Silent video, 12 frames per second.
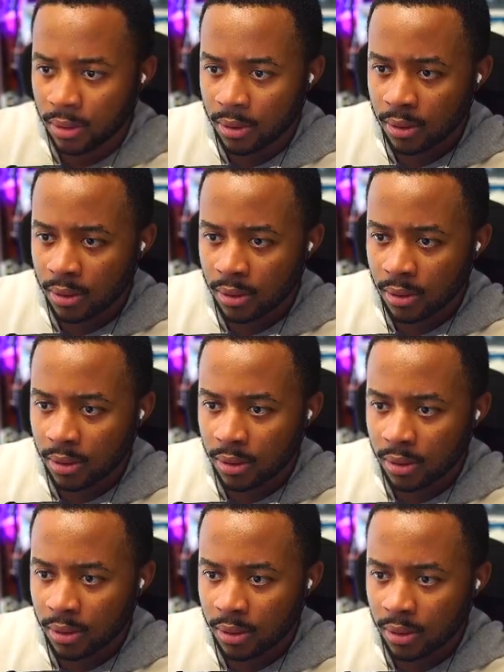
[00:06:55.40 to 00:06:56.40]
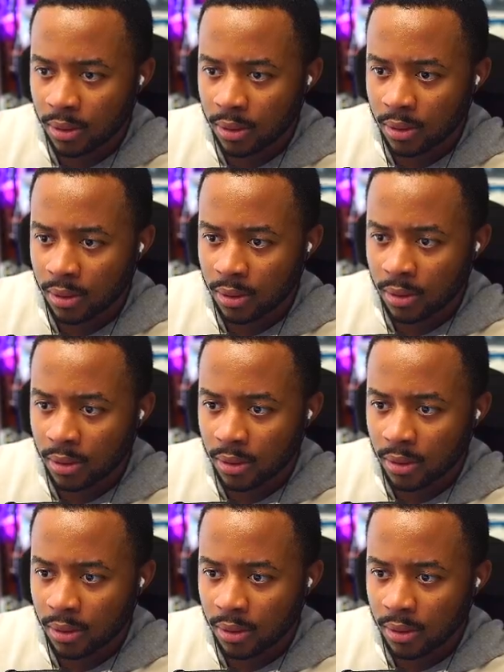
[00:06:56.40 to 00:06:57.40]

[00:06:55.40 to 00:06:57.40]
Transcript: (no one is talking)